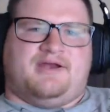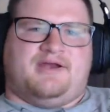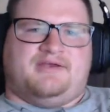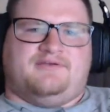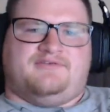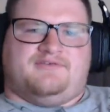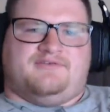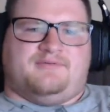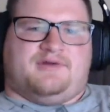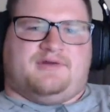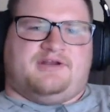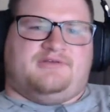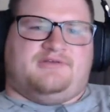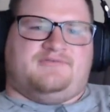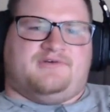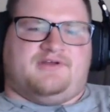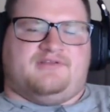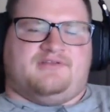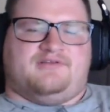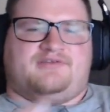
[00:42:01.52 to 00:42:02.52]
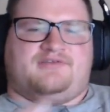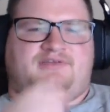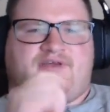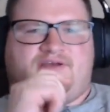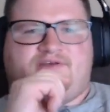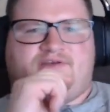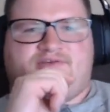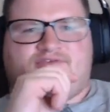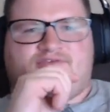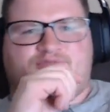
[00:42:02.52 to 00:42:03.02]
used the money for other
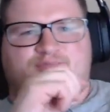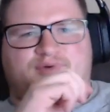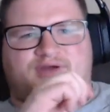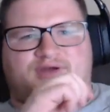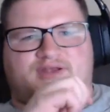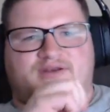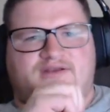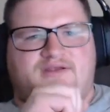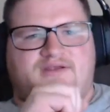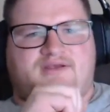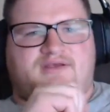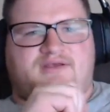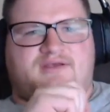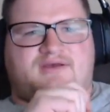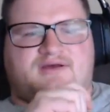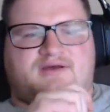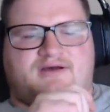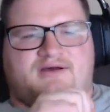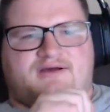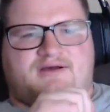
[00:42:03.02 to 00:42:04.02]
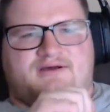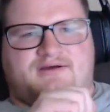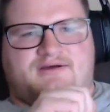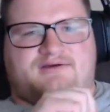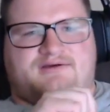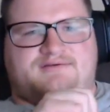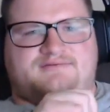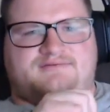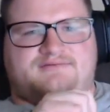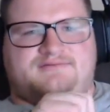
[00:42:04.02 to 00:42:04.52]
things, but
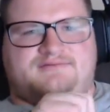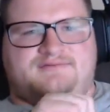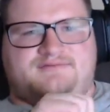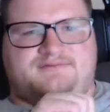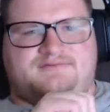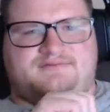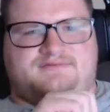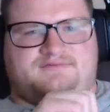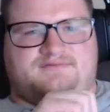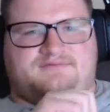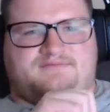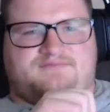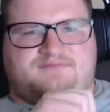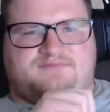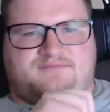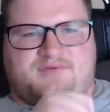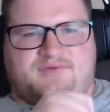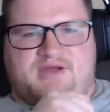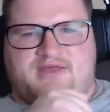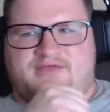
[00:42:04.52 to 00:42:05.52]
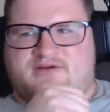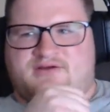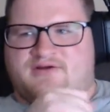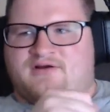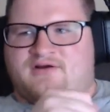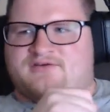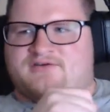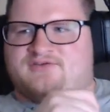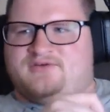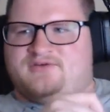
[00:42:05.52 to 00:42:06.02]
there
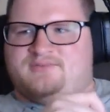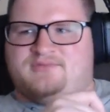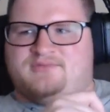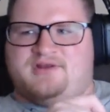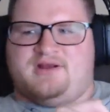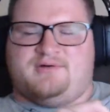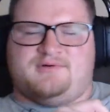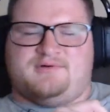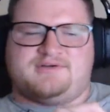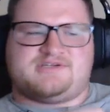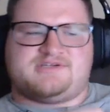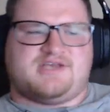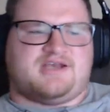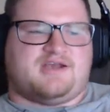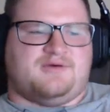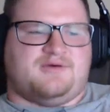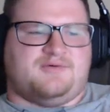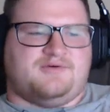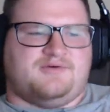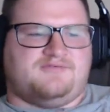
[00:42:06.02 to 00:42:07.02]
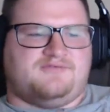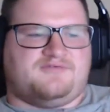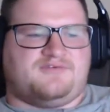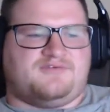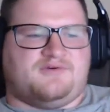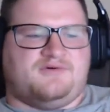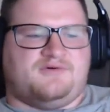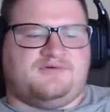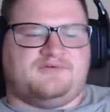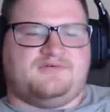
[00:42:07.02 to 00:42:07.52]
are some that I wish like I wouldn't have
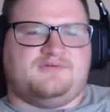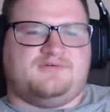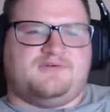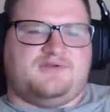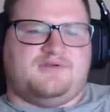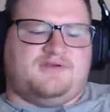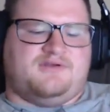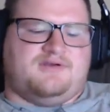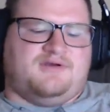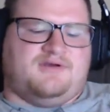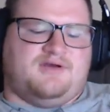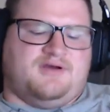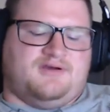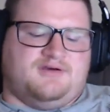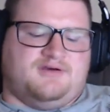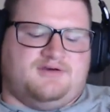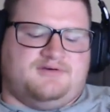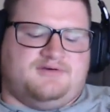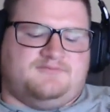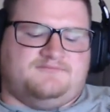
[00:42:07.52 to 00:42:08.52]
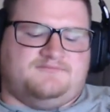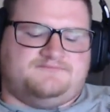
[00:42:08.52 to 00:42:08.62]
sold. But